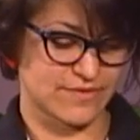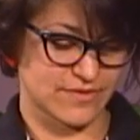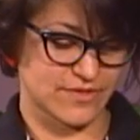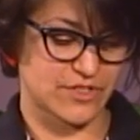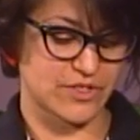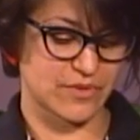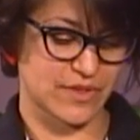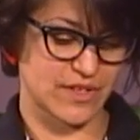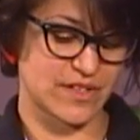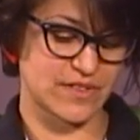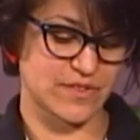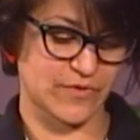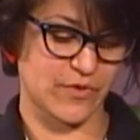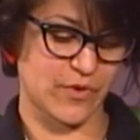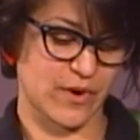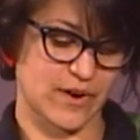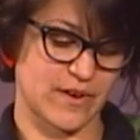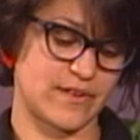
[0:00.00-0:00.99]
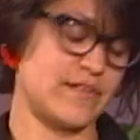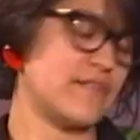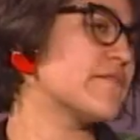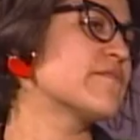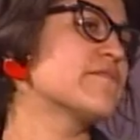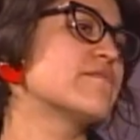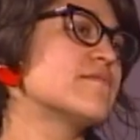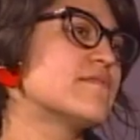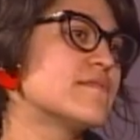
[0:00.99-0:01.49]
do this for
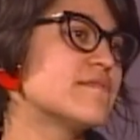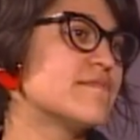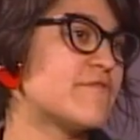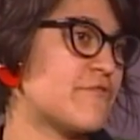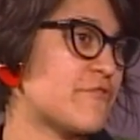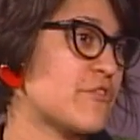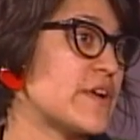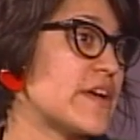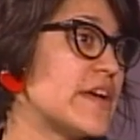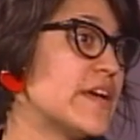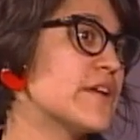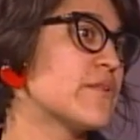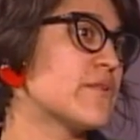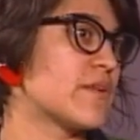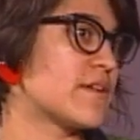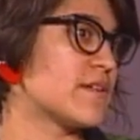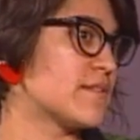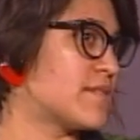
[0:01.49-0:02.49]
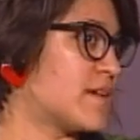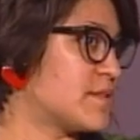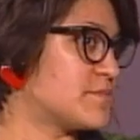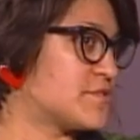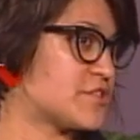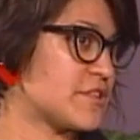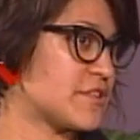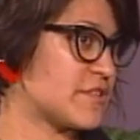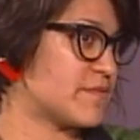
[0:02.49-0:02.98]
free, or I'm
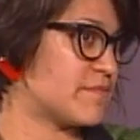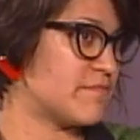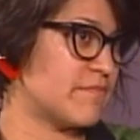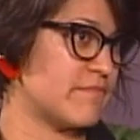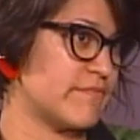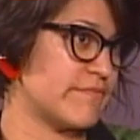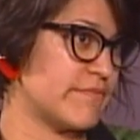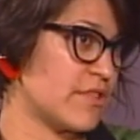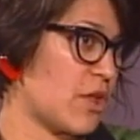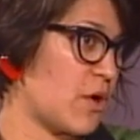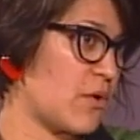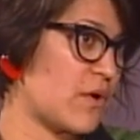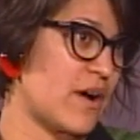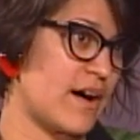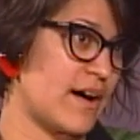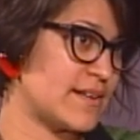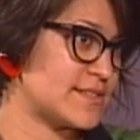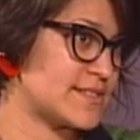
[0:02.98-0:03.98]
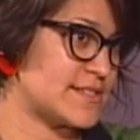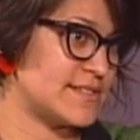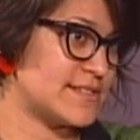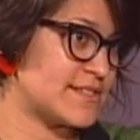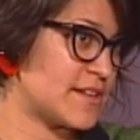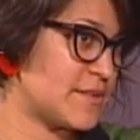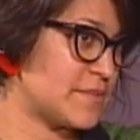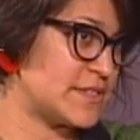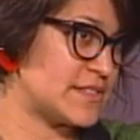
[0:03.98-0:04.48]
sure low cost in
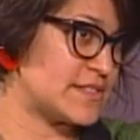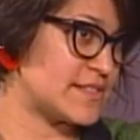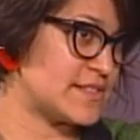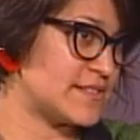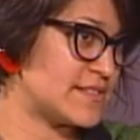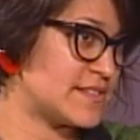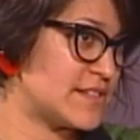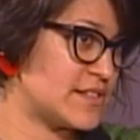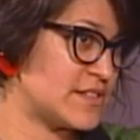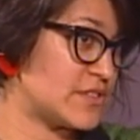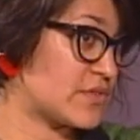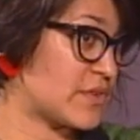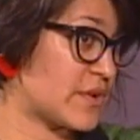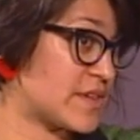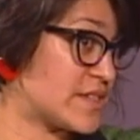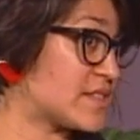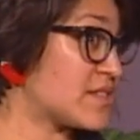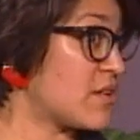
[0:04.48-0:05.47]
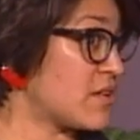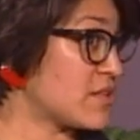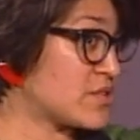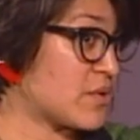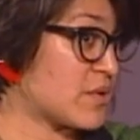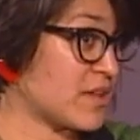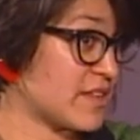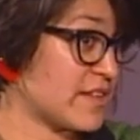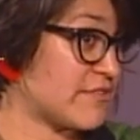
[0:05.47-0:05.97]
some instances, or is it all
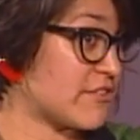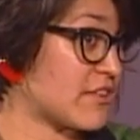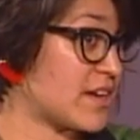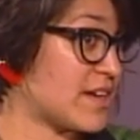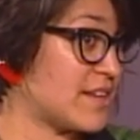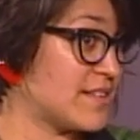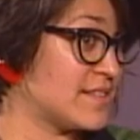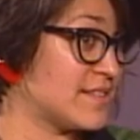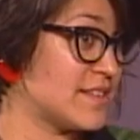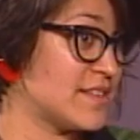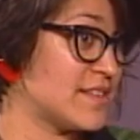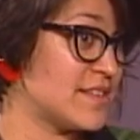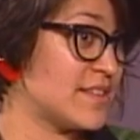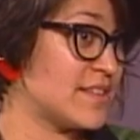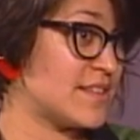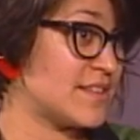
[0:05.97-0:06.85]
totally free? Well,